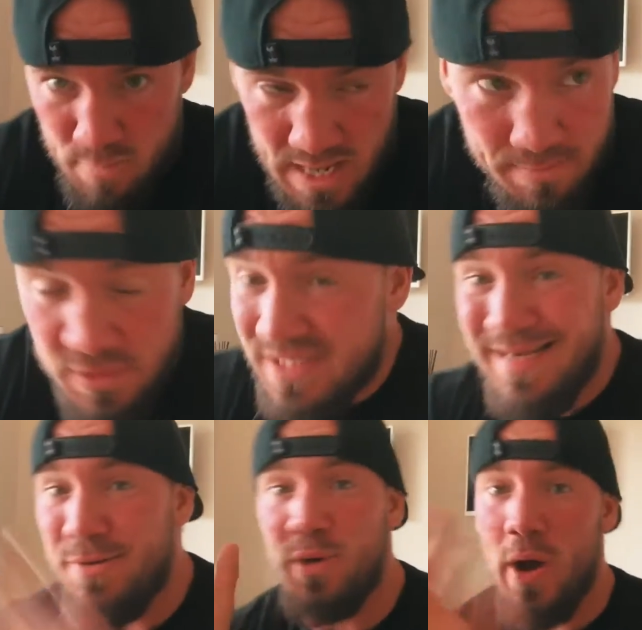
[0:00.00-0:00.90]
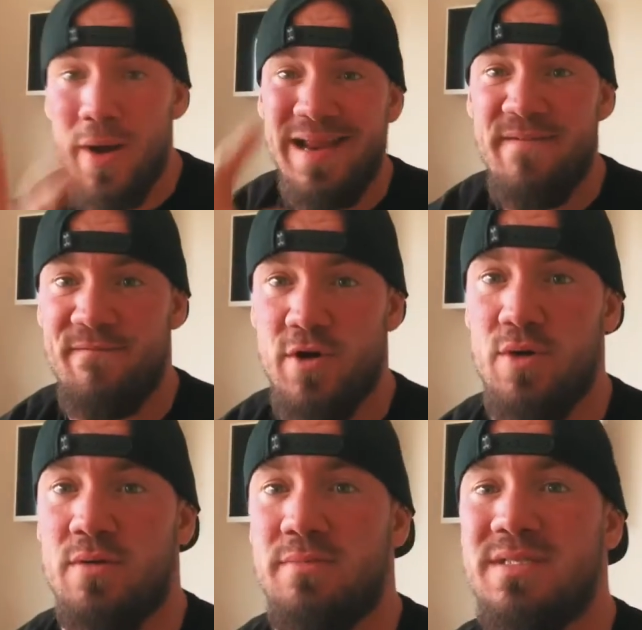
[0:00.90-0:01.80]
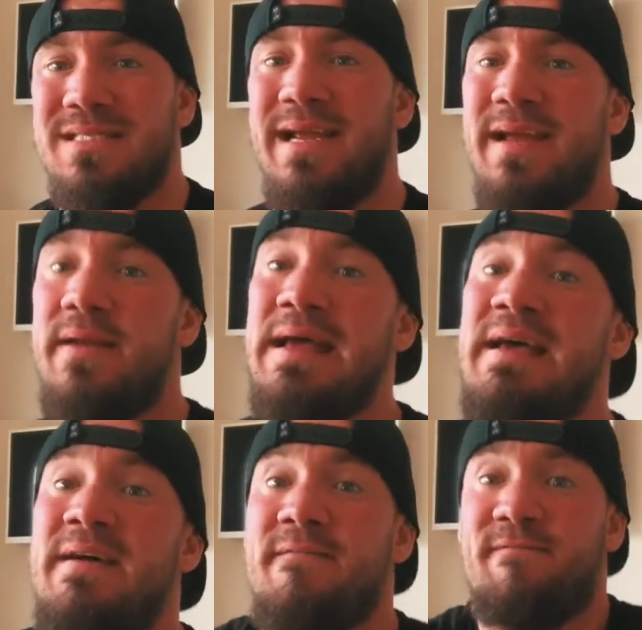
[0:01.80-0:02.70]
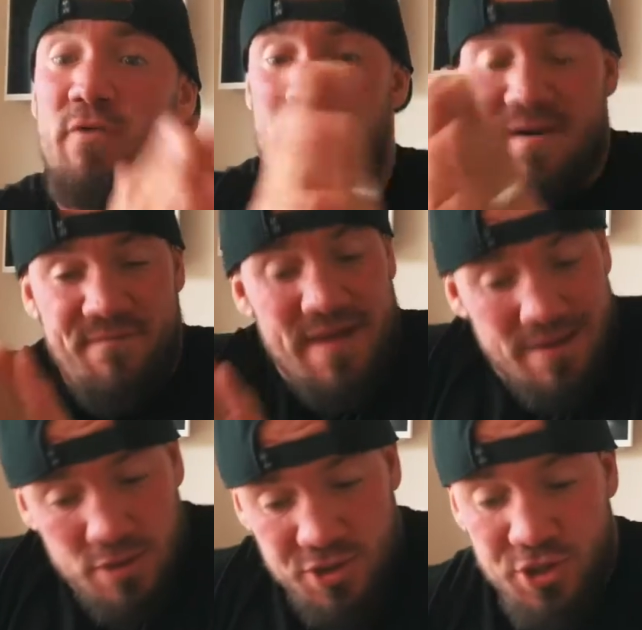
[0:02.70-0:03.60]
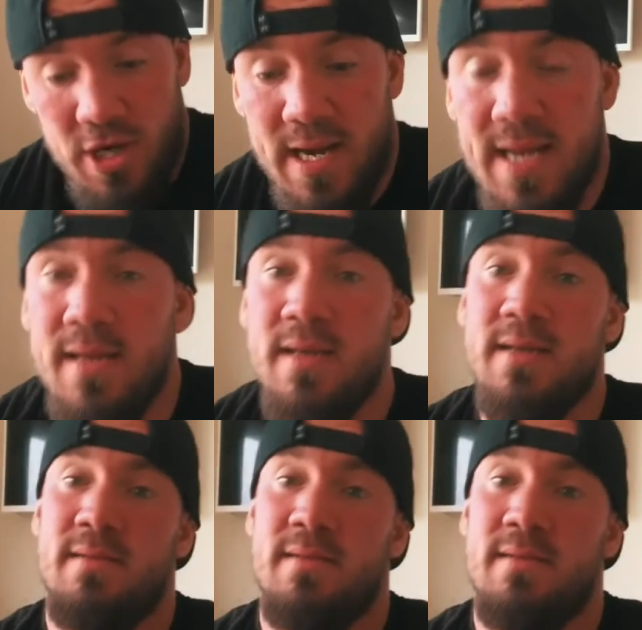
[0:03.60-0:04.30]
I'm not saying you can't eat fruit, I'm just saying for our fat loss journey,